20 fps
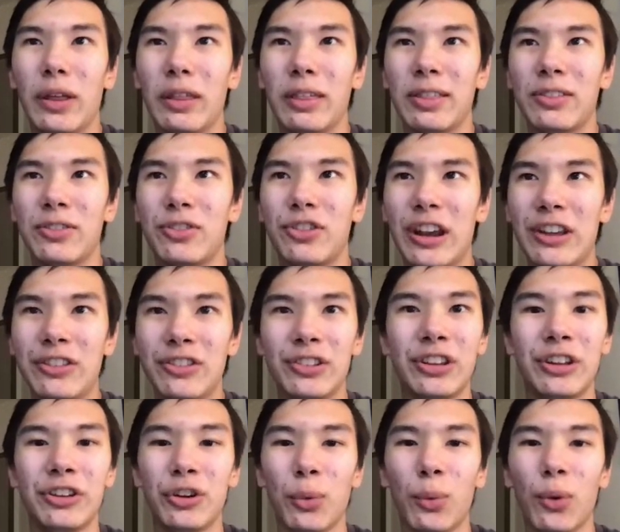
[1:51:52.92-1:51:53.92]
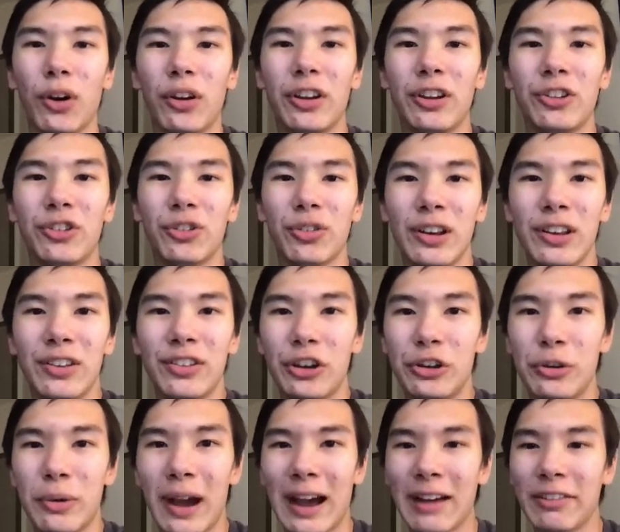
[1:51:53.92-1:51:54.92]
changes in your working tree, so you
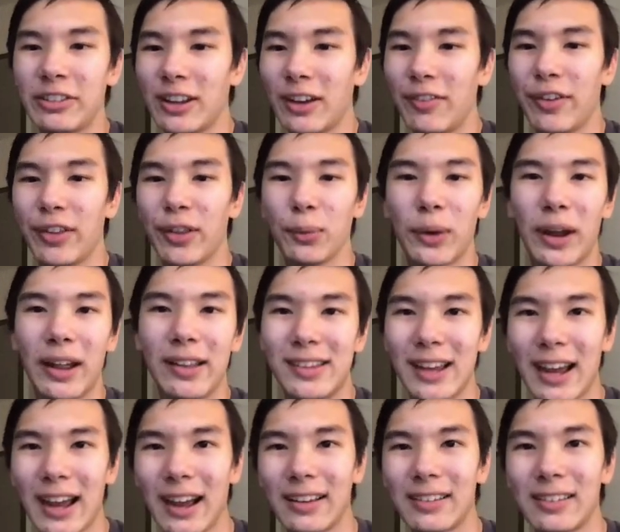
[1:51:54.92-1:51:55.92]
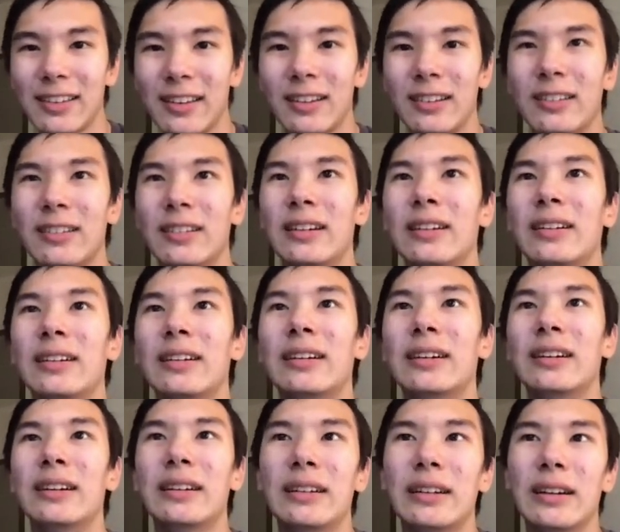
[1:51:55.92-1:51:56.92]
have stuff in the red text,
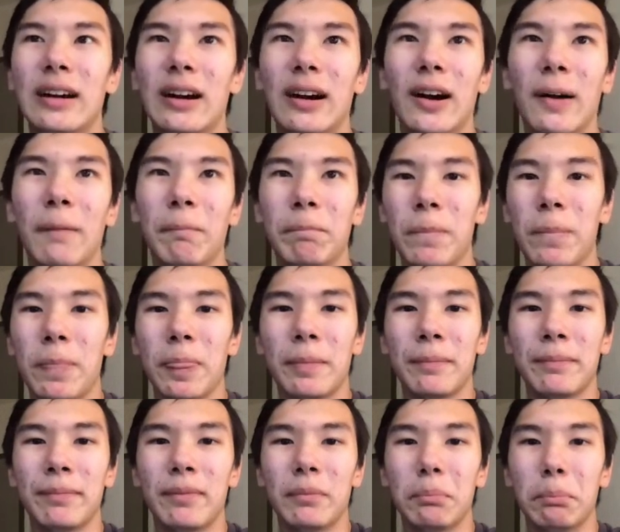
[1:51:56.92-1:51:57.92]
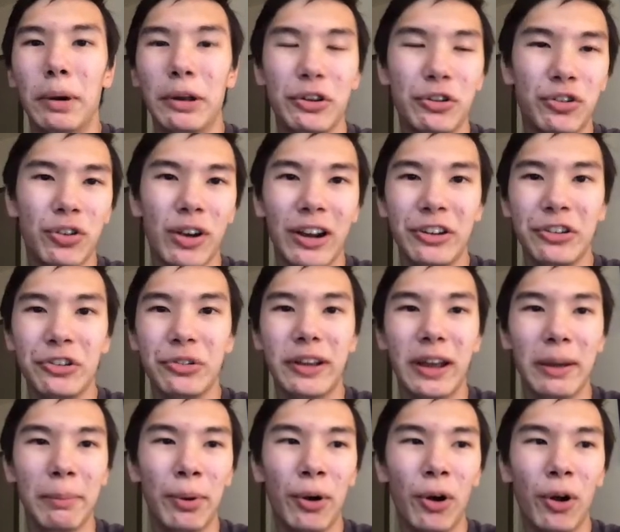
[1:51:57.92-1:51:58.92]
but you're trying to do
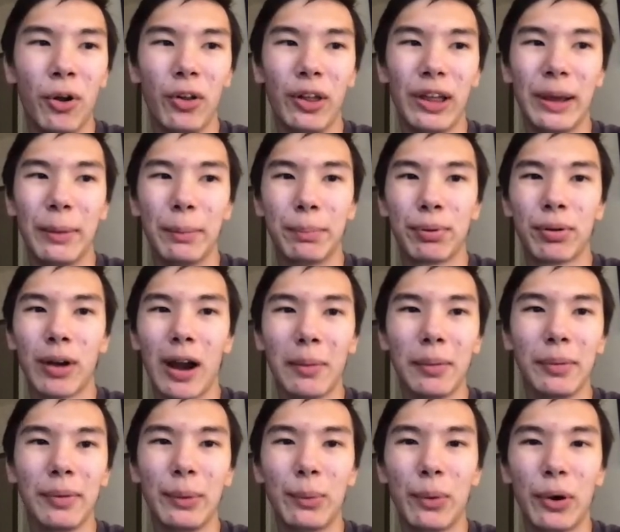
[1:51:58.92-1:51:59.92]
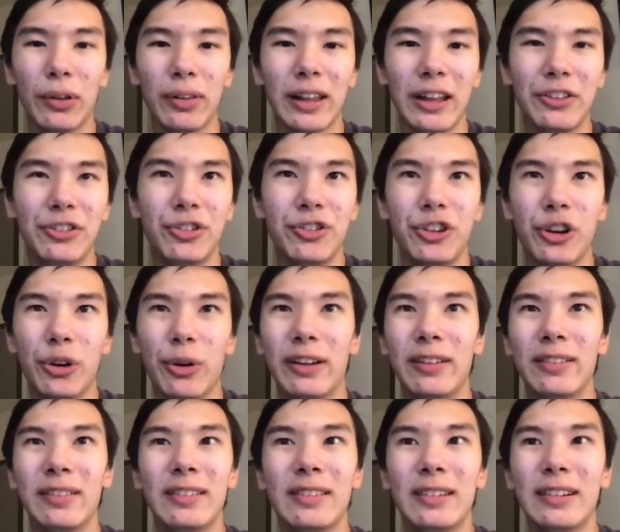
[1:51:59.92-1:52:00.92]
git pull, it probably won't let you do it.
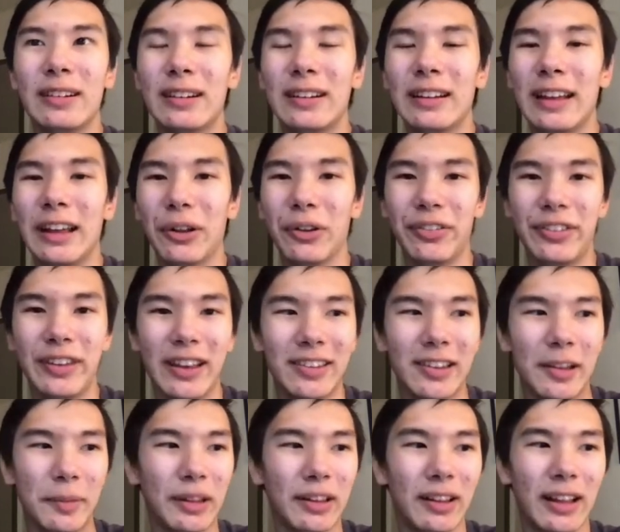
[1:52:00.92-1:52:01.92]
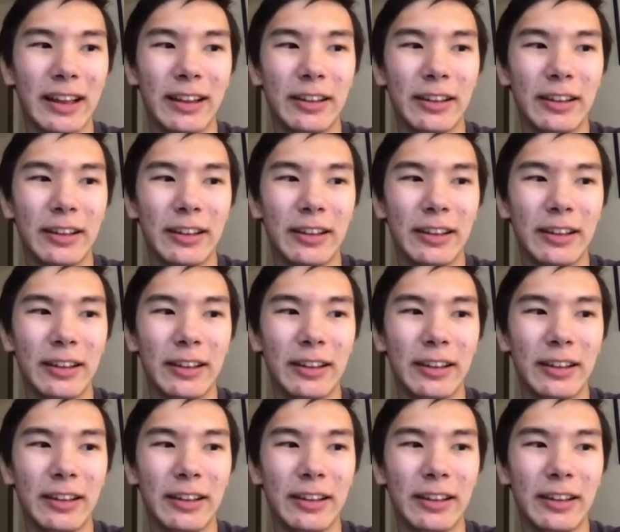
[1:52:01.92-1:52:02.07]
It'll say something like